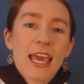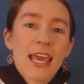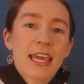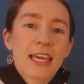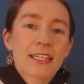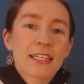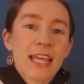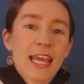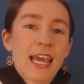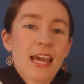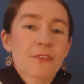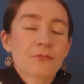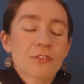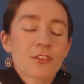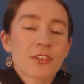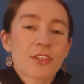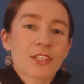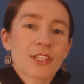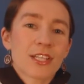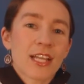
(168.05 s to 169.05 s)
And
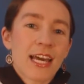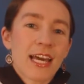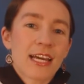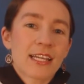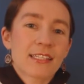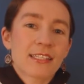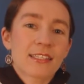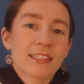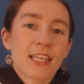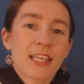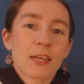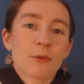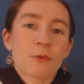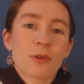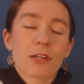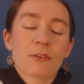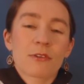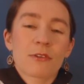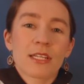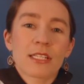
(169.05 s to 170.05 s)
after the class, they
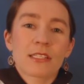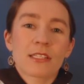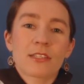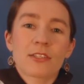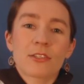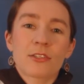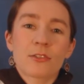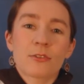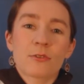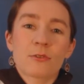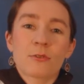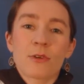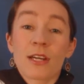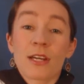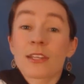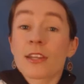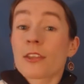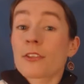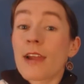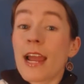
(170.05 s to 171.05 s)
were going to do
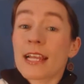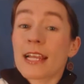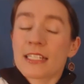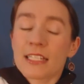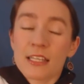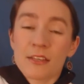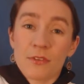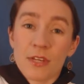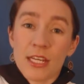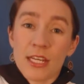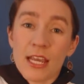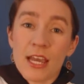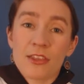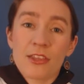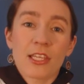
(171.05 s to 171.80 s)
another activity.